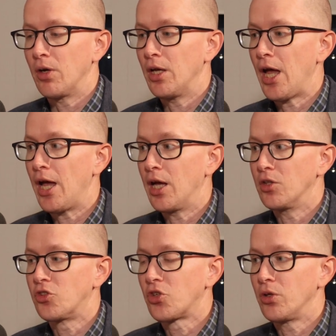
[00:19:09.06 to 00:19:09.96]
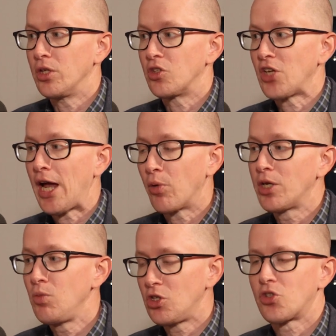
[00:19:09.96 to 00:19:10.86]
Right. And so it's how
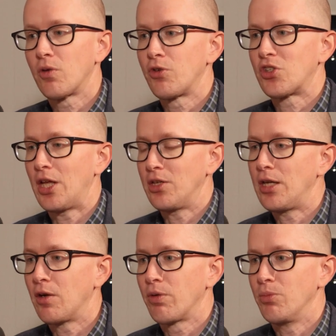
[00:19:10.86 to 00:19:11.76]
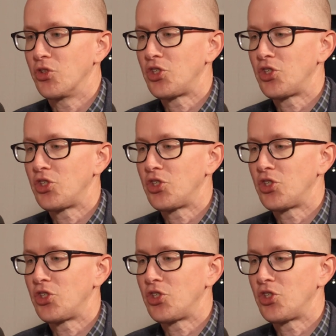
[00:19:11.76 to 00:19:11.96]
can we surface that data from the